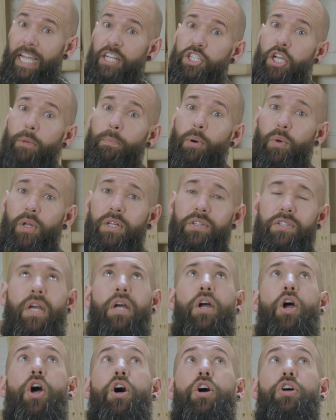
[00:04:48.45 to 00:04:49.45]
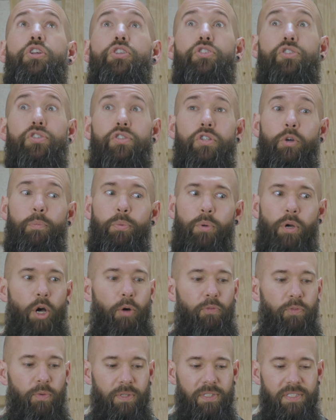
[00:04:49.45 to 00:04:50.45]
gauge components, super
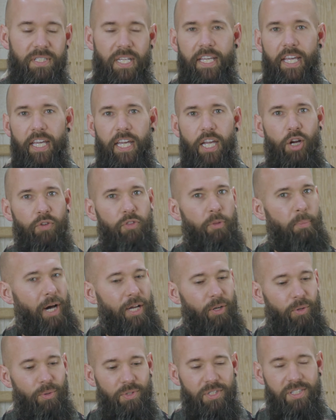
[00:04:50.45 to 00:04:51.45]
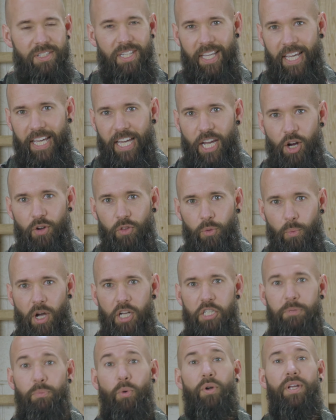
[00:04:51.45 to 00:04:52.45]
helpful in taking care of the potholes, taking care of the
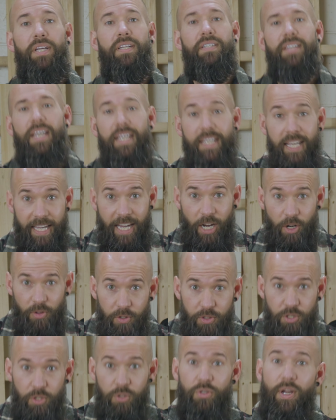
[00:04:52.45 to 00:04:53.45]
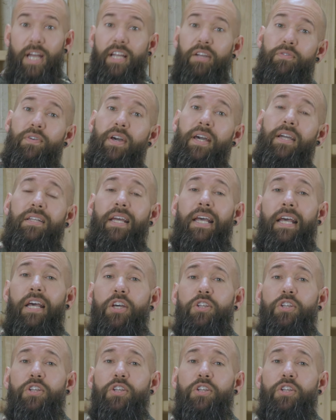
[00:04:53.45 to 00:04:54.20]
washboarding, taking care of the two-track effect,